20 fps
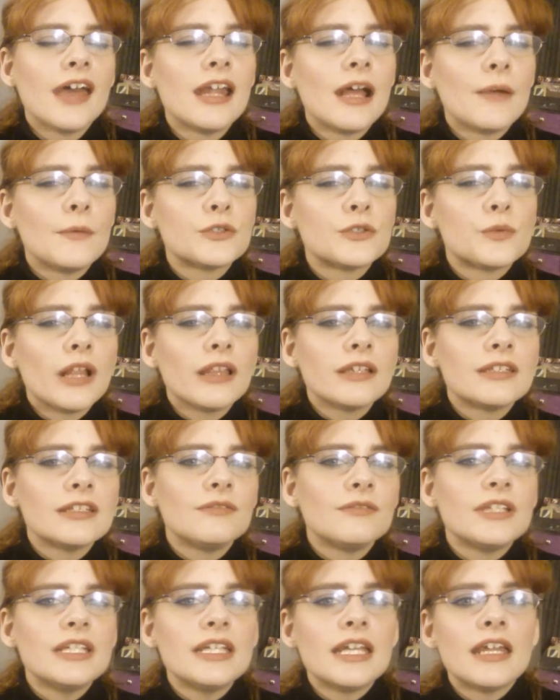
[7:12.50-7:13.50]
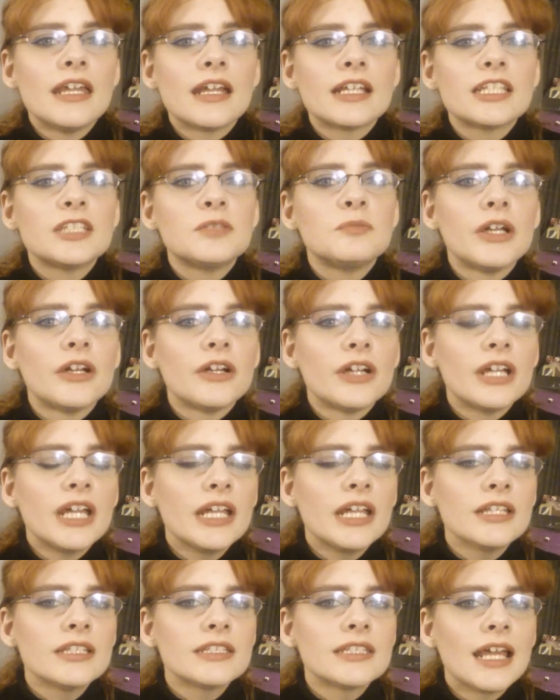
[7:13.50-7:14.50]
and I was relatively
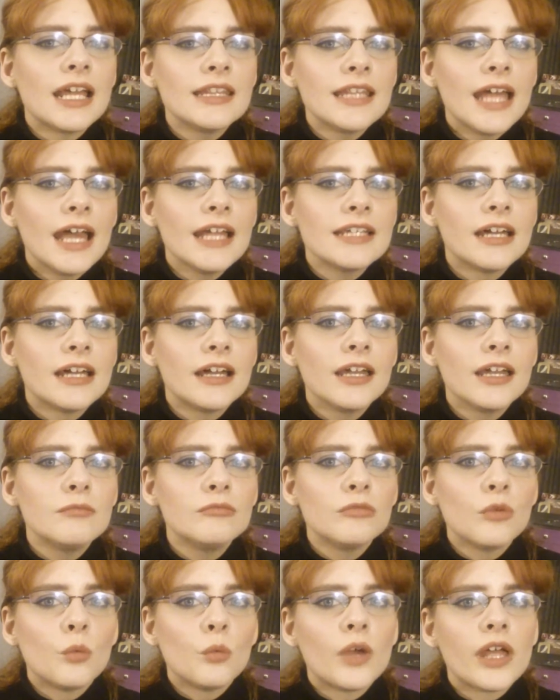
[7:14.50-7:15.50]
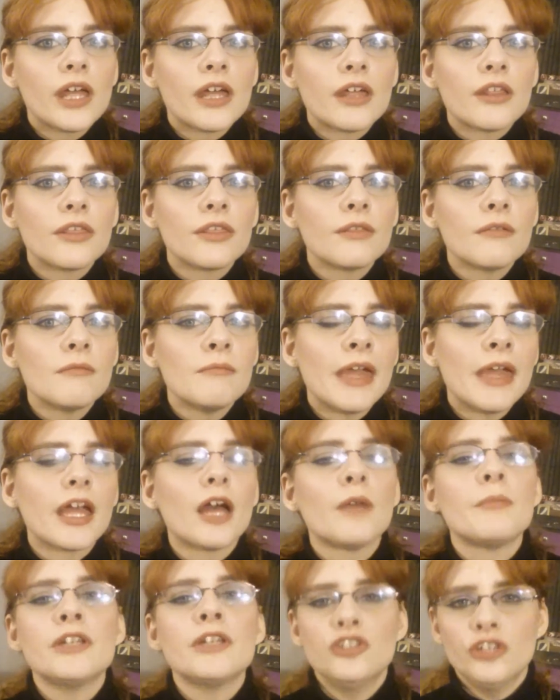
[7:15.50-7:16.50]
inexperienced at that time with
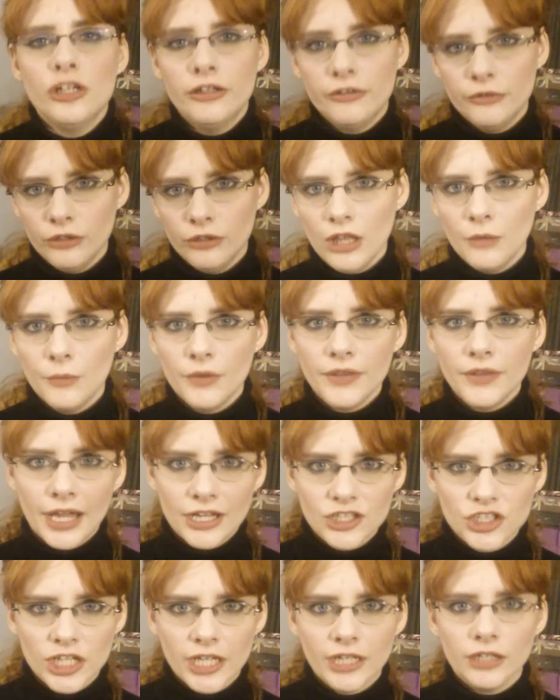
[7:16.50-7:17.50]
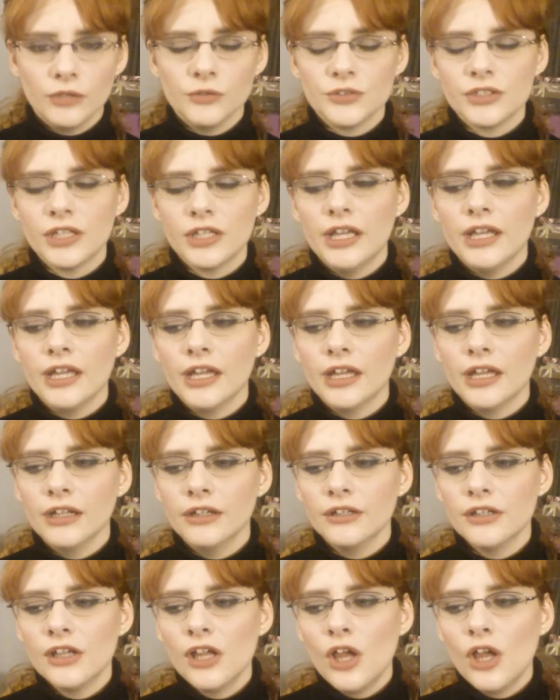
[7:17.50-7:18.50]
makeup in general and with eyeshadows
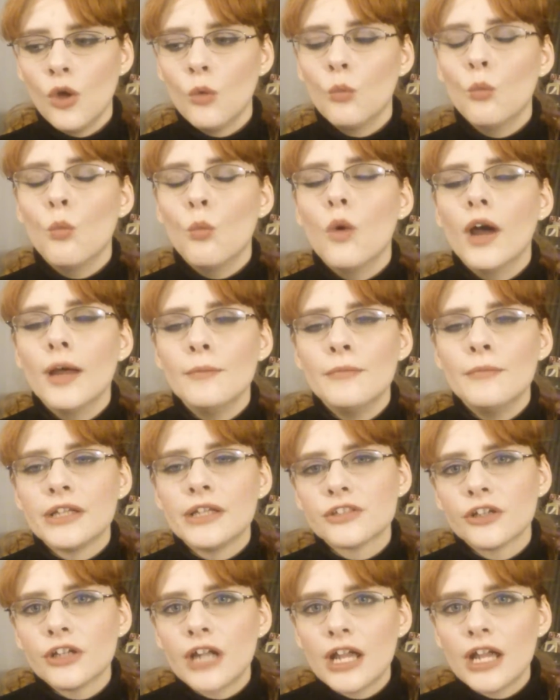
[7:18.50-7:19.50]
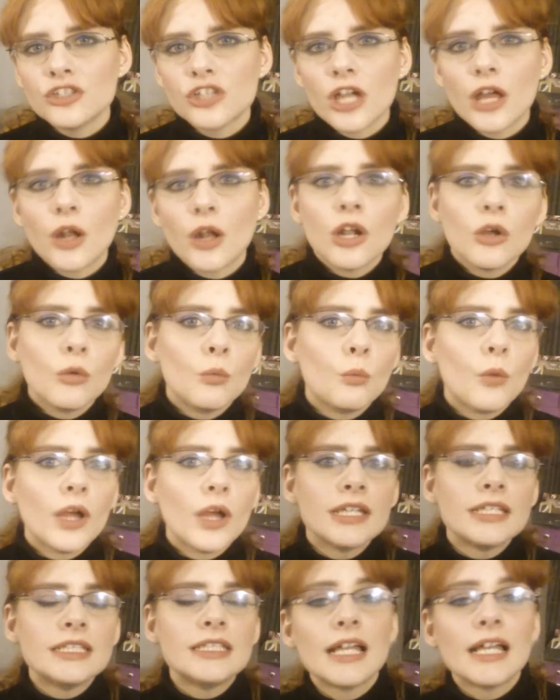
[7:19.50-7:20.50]
and what makes a good eyeshadow and
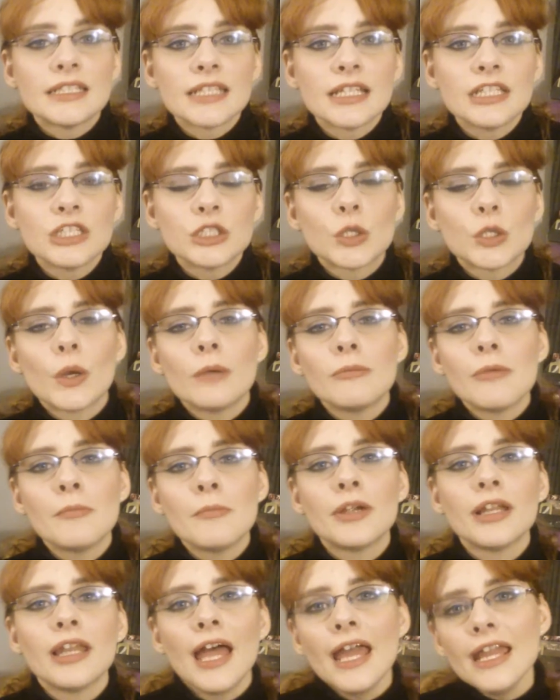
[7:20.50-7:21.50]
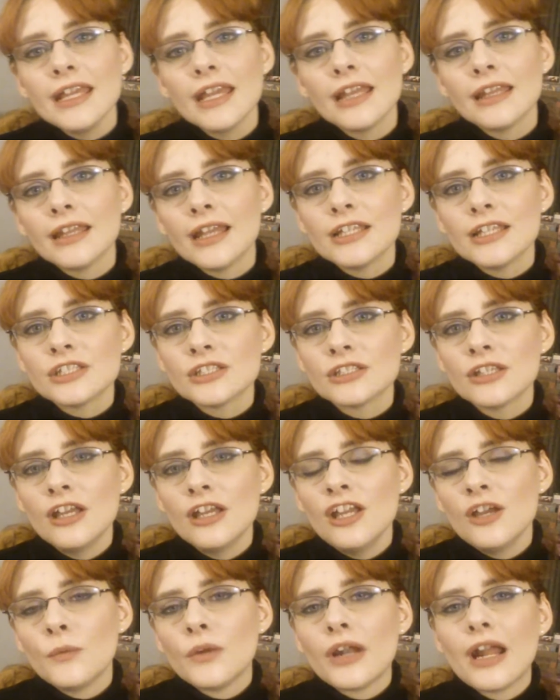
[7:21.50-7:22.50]
what doesn't. So I remember liking this
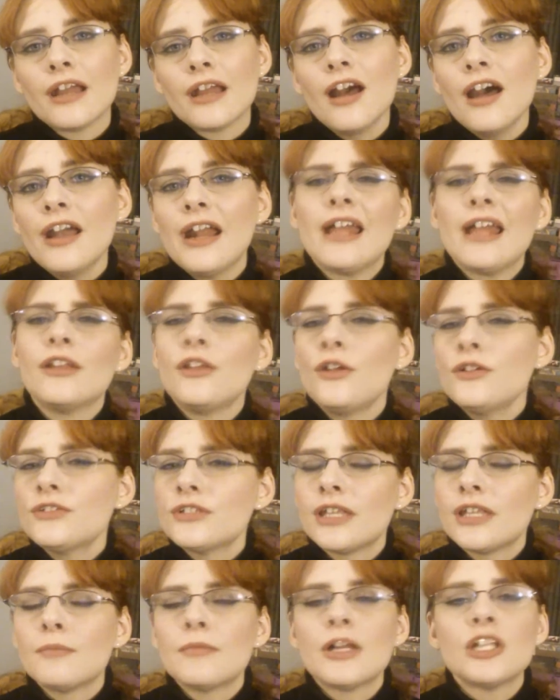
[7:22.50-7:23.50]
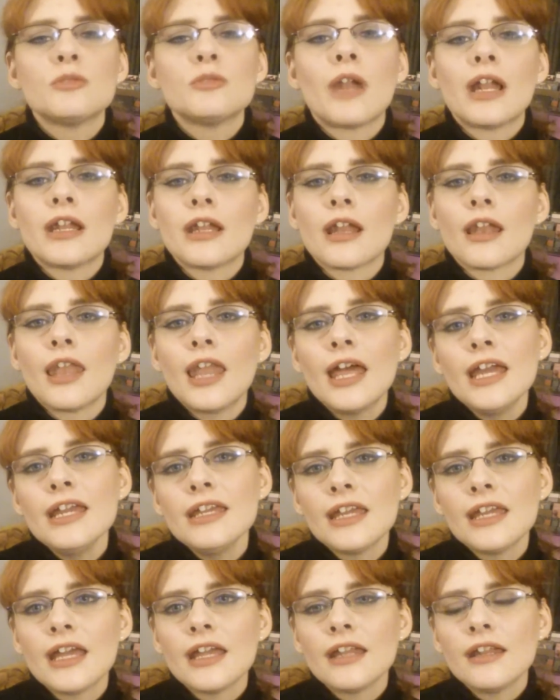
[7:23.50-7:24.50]
when I got it. I didn't use it that much, but I did
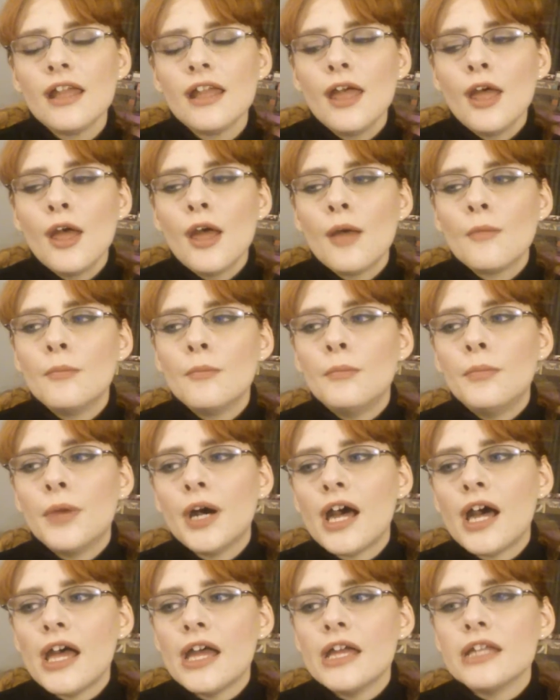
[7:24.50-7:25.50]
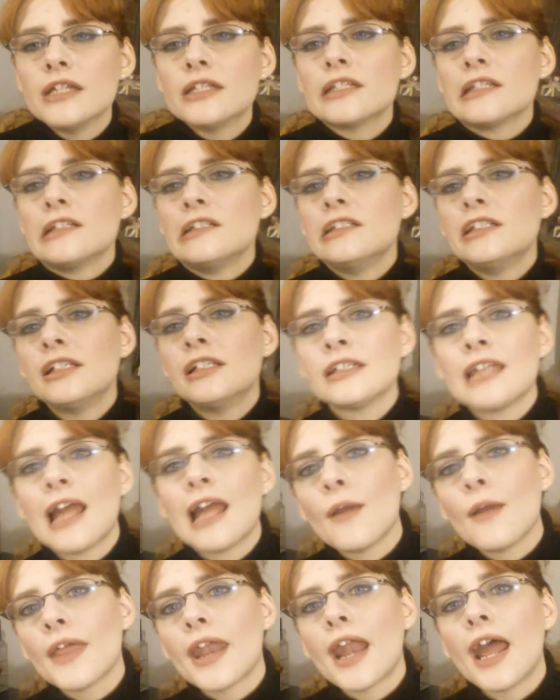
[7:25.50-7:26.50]
like it. But
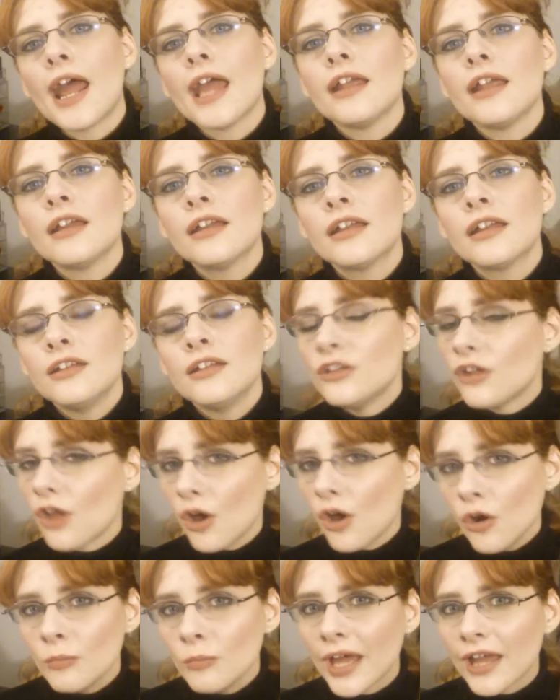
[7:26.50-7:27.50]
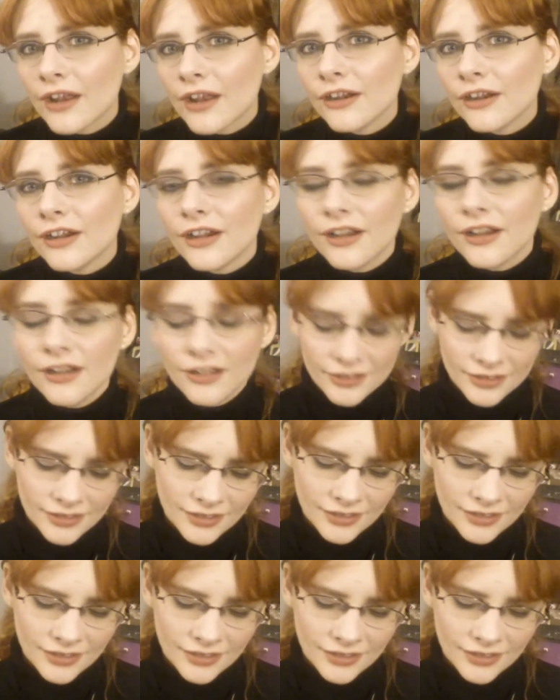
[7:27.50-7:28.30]
now that I know better,